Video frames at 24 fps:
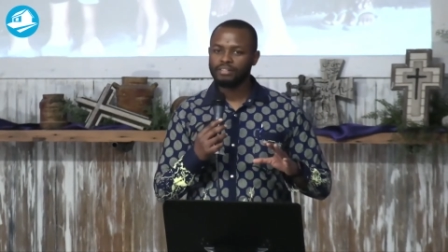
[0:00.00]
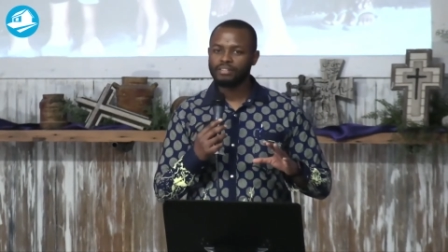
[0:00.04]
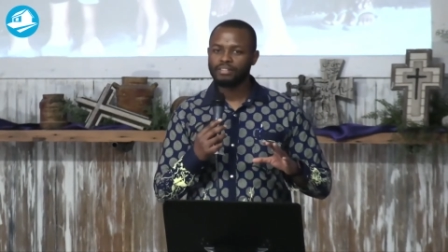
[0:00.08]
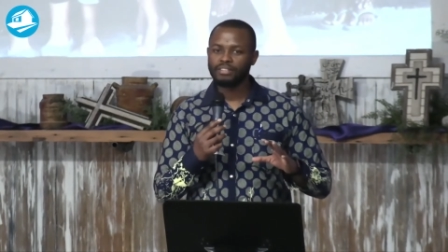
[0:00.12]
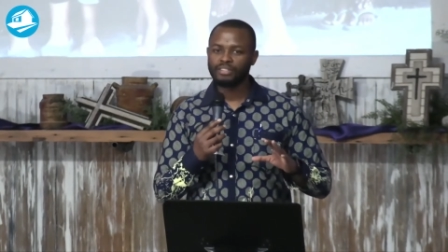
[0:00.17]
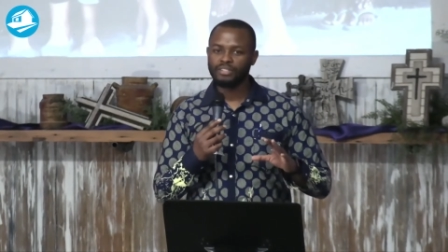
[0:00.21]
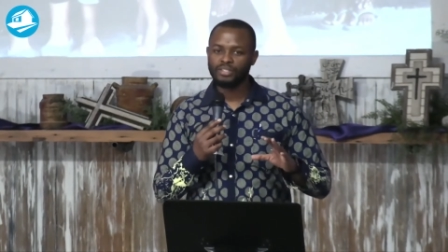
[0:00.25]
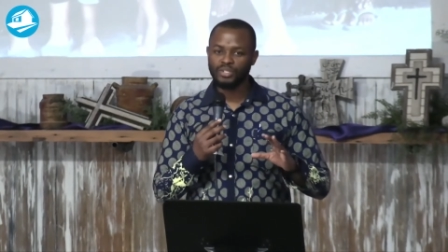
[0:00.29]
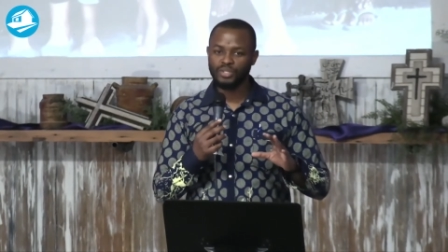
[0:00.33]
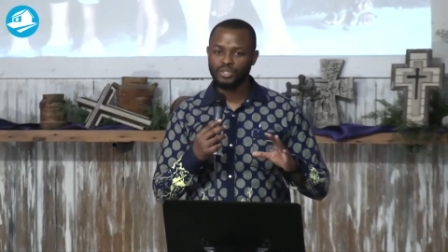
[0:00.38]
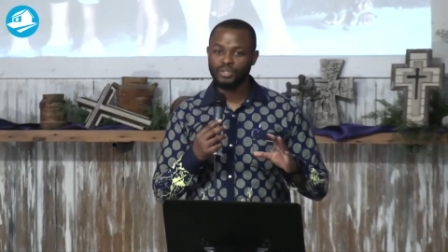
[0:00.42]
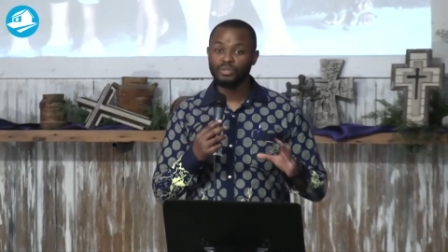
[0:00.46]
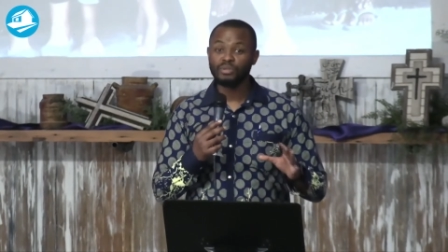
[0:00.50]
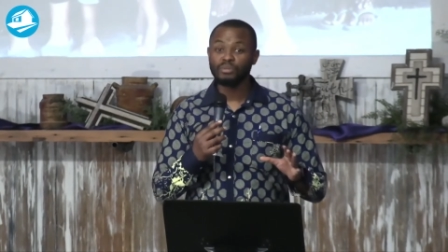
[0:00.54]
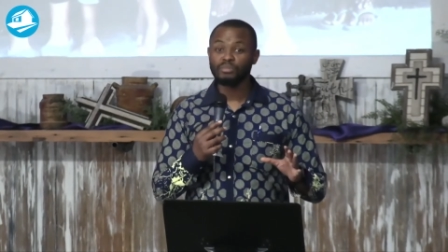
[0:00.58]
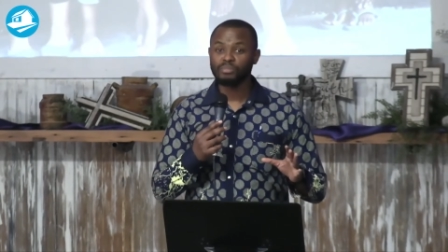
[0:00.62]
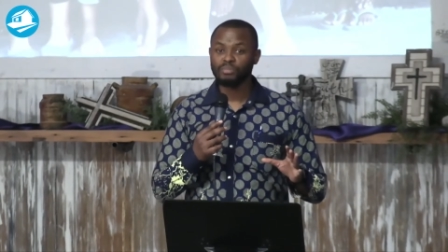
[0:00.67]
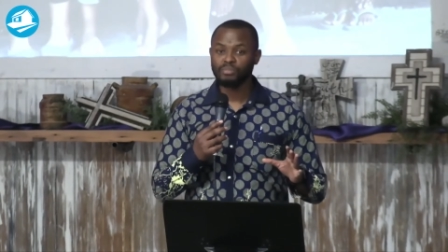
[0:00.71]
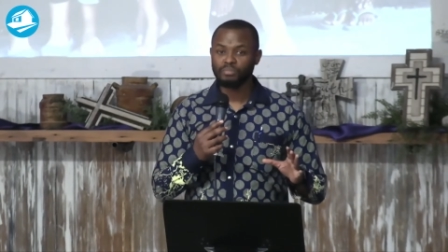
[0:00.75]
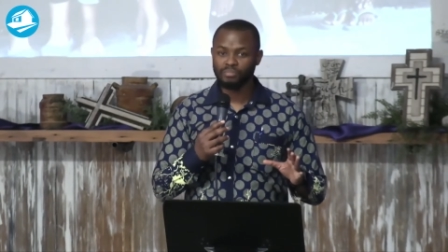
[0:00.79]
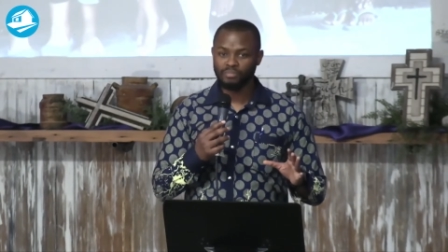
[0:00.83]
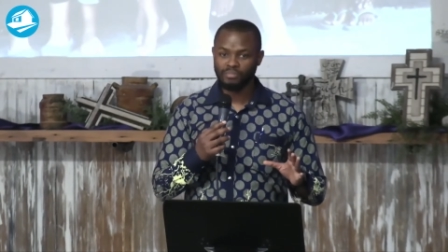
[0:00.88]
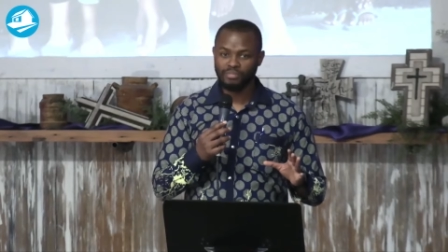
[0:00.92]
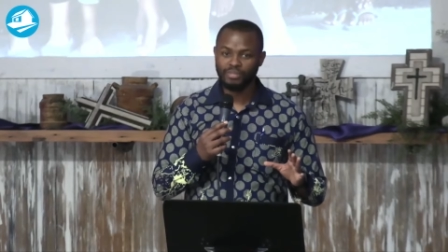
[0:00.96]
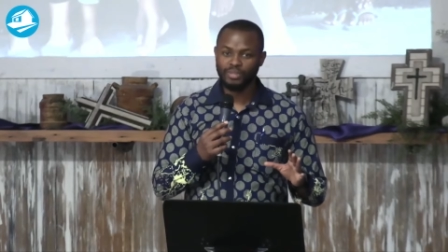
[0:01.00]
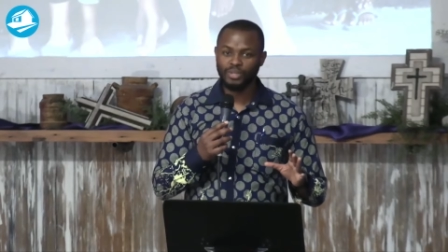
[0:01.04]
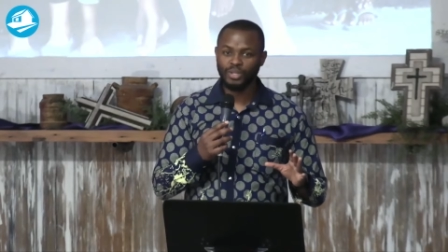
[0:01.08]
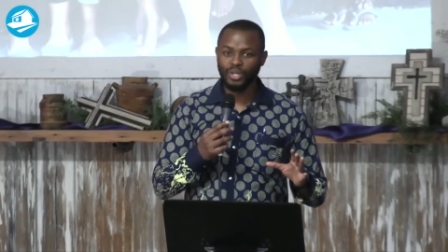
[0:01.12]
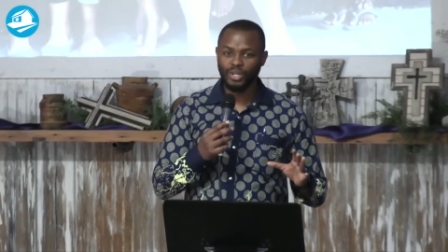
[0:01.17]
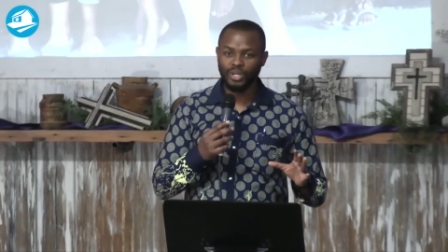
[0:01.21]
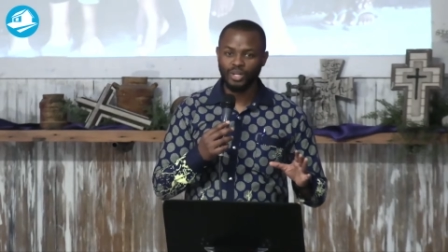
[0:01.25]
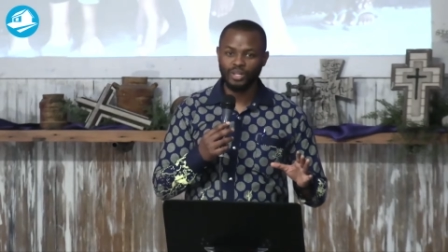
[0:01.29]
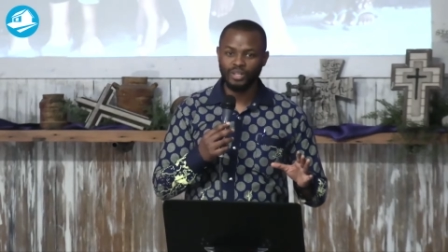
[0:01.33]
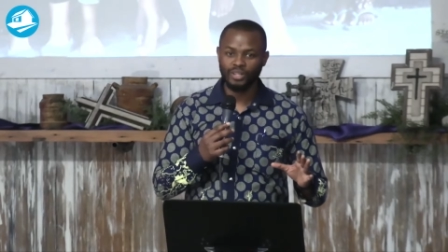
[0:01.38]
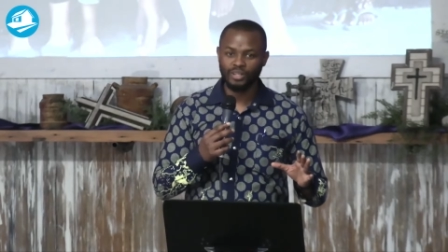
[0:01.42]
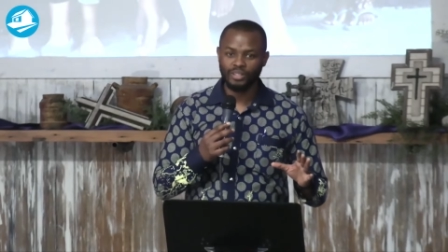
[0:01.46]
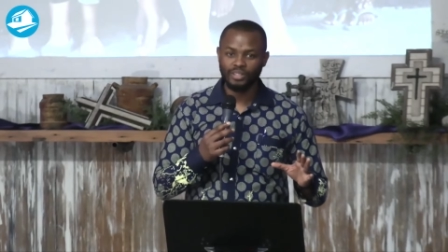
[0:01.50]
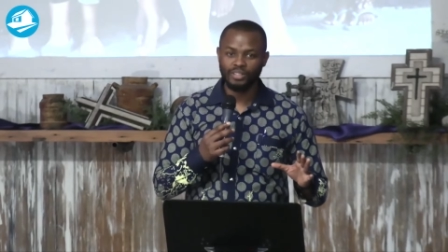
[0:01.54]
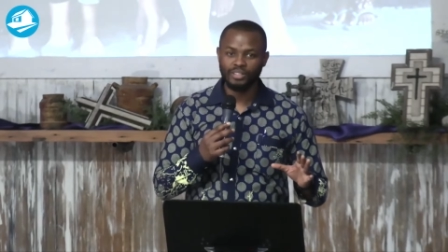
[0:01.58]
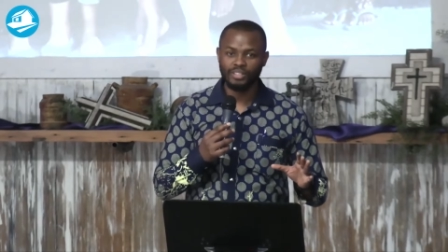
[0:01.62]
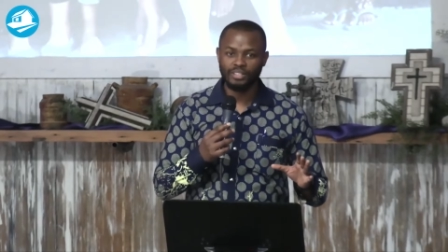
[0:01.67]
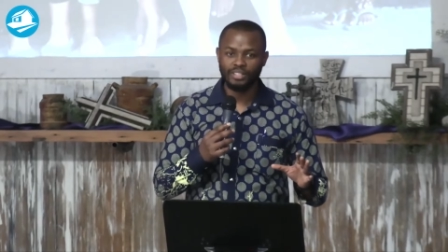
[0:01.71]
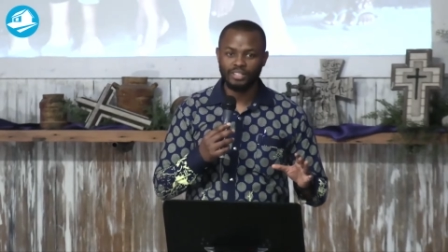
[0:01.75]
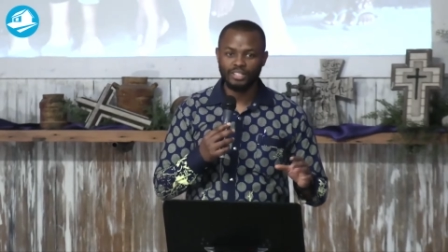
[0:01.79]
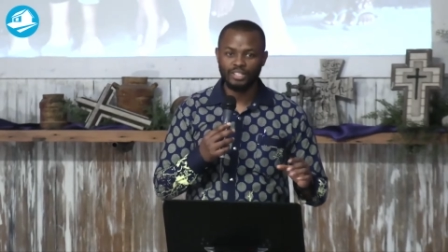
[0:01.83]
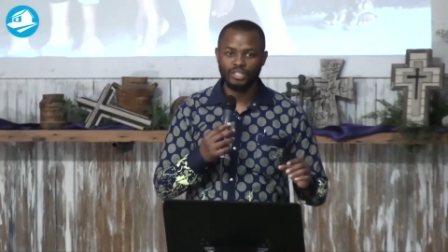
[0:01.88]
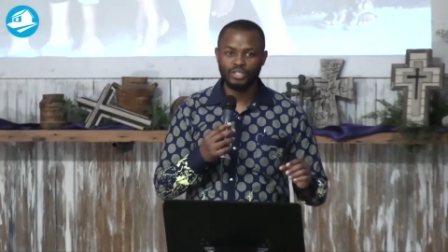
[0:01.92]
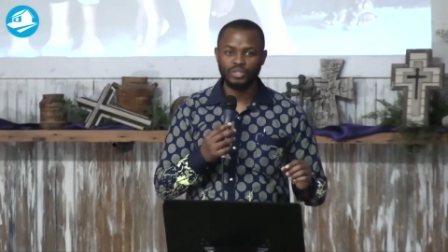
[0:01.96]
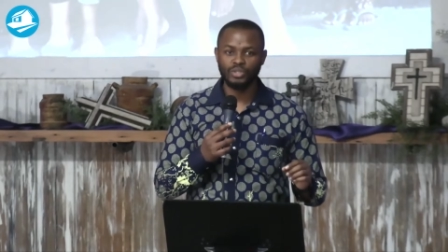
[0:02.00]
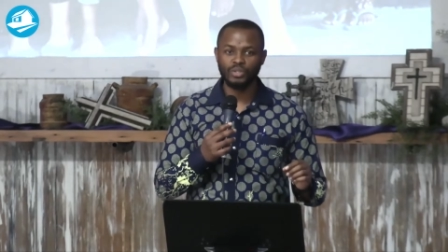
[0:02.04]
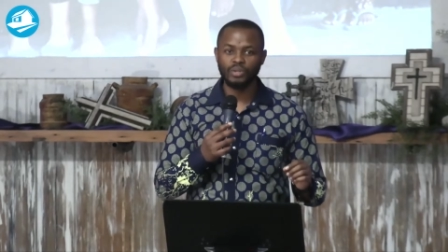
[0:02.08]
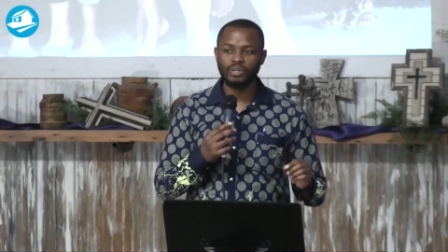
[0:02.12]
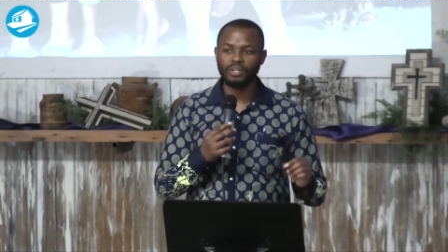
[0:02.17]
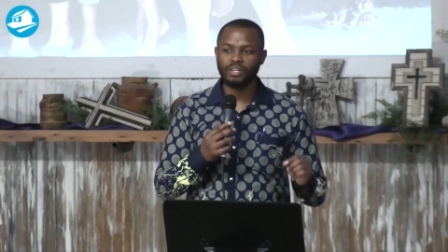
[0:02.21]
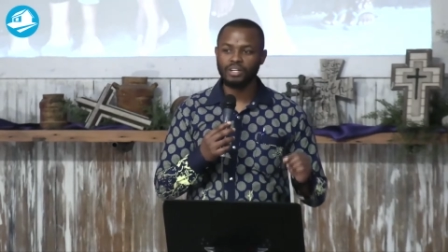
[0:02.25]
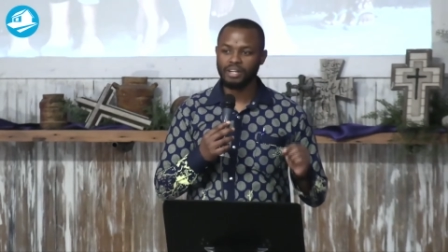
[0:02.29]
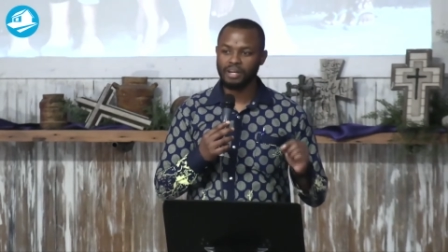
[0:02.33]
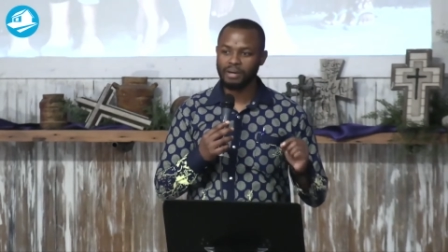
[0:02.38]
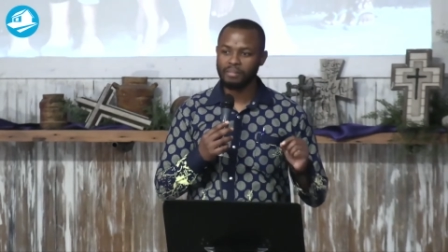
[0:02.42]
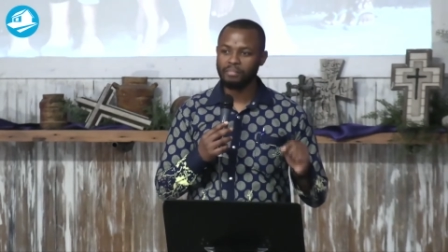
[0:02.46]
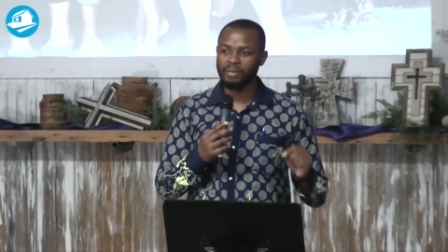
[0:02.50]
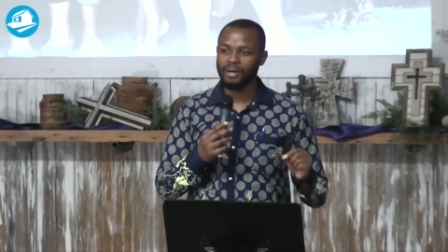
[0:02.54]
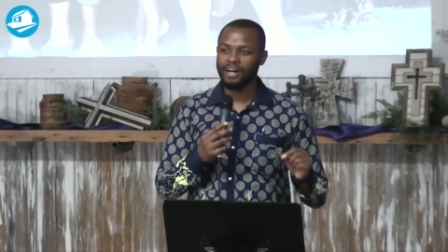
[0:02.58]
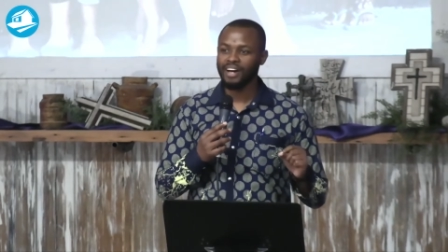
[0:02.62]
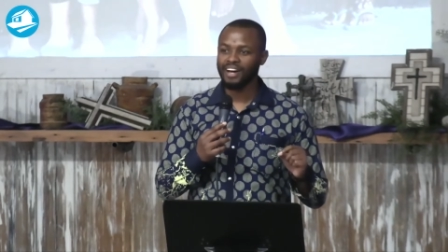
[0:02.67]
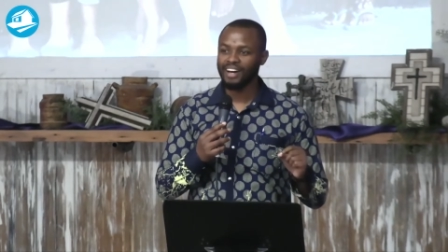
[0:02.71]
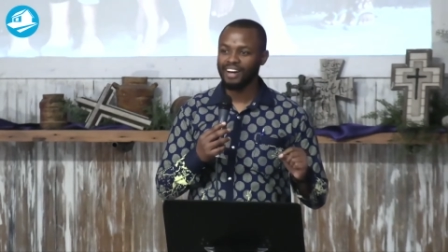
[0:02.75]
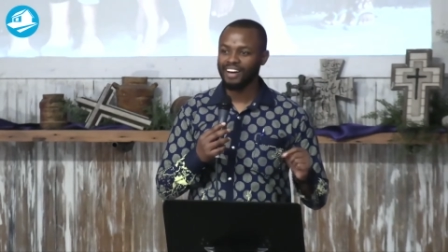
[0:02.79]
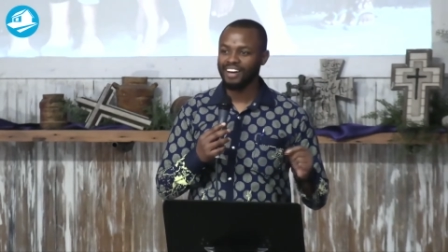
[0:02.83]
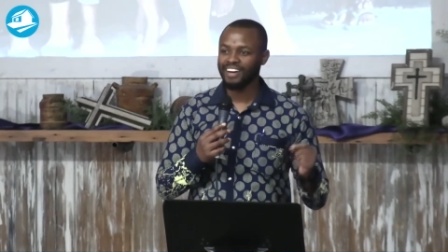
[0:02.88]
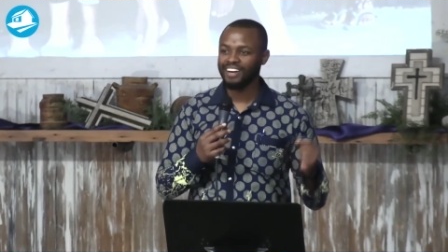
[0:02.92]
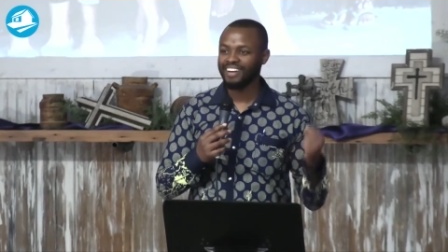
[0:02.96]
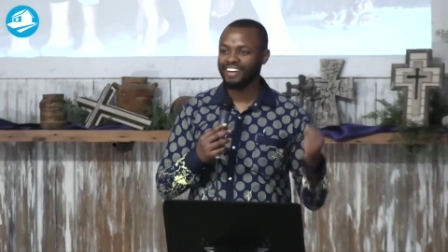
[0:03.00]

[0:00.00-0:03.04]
Zoom call. It's talking about,